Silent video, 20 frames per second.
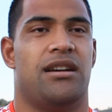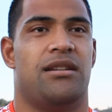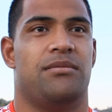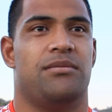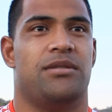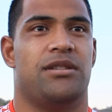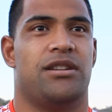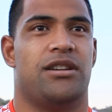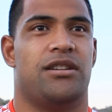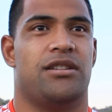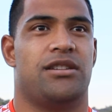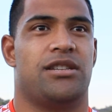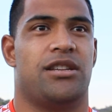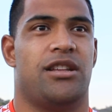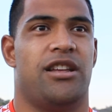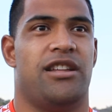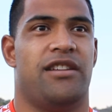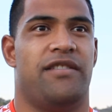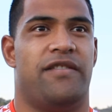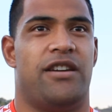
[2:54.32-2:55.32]
you know,
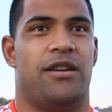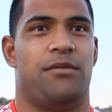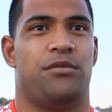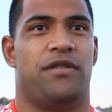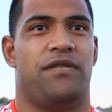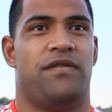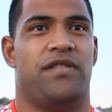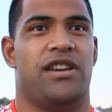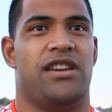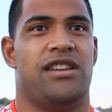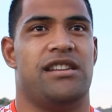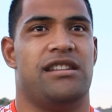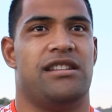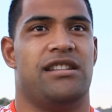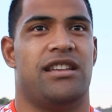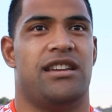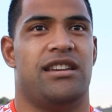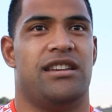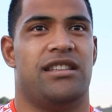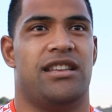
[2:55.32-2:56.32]
slowly found my feet
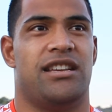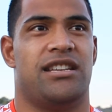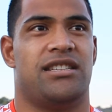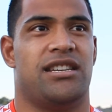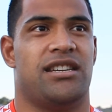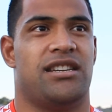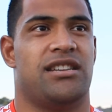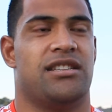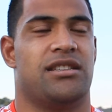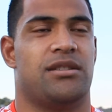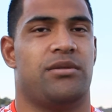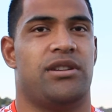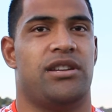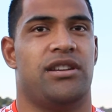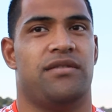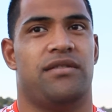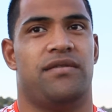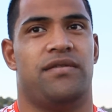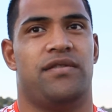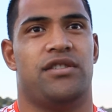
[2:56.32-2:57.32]
in that second
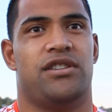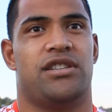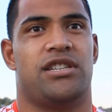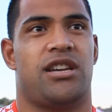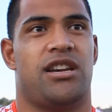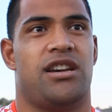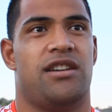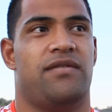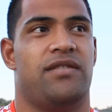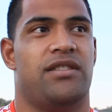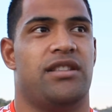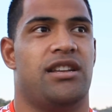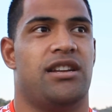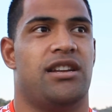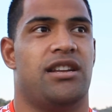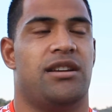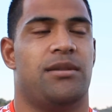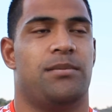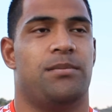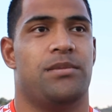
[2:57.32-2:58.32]
20 of the first half, and
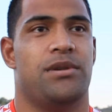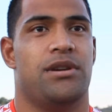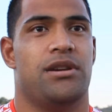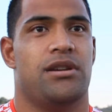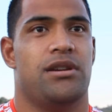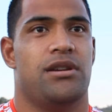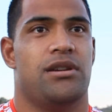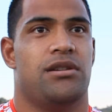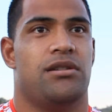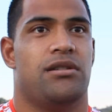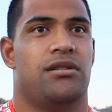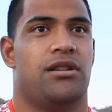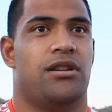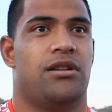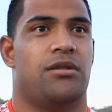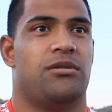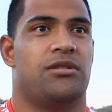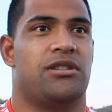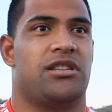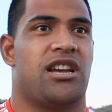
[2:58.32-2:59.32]
then you
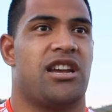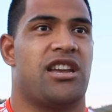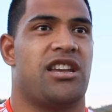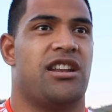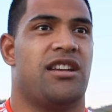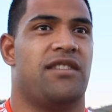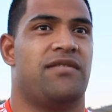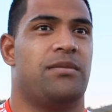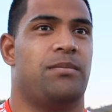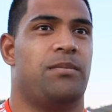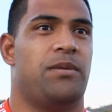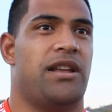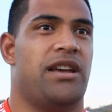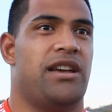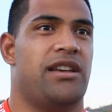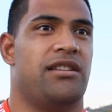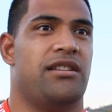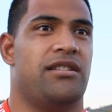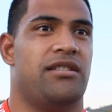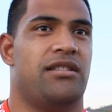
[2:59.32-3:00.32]
know, was lucky enough to
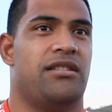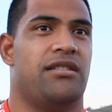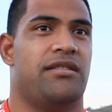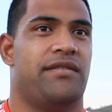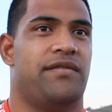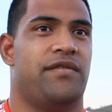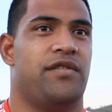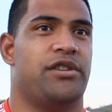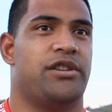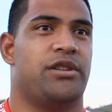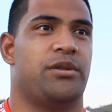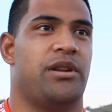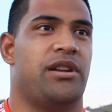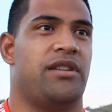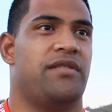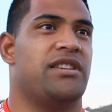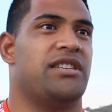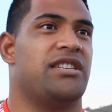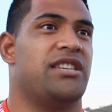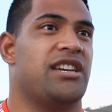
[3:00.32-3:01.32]
play the first
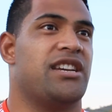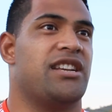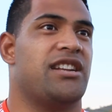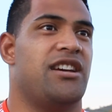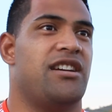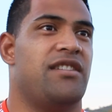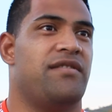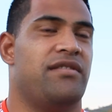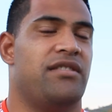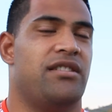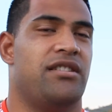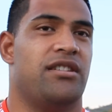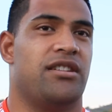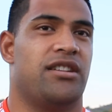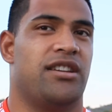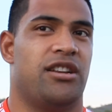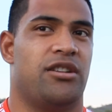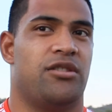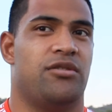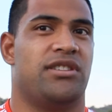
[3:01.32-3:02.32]
20 of the second half,
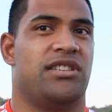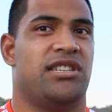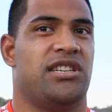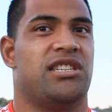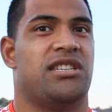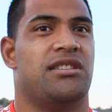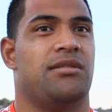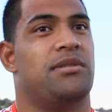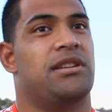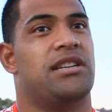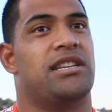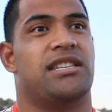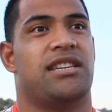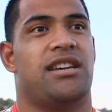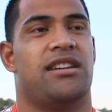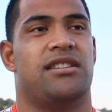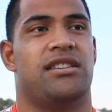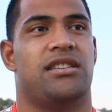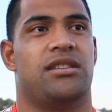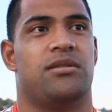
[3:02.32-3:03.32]
get a good 60
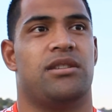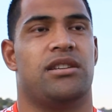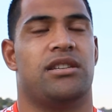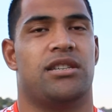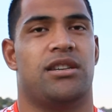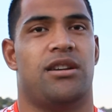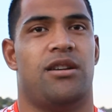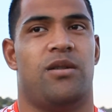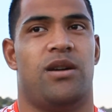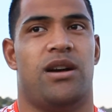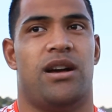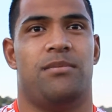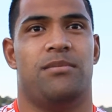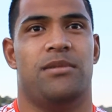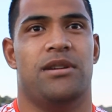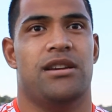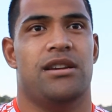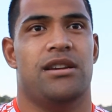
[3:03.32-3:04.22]
minutes out this week. So